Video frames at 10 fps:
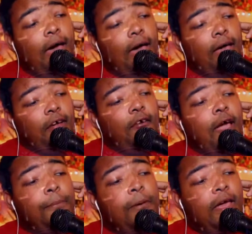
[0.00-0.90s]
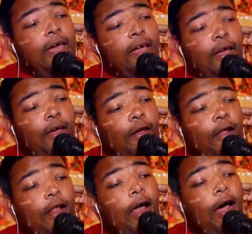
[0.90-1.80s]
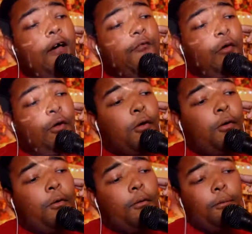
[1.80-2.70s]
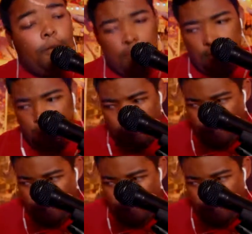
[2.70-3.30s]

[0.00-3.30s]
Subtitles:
So I was like, no one's here? All right, time to record this.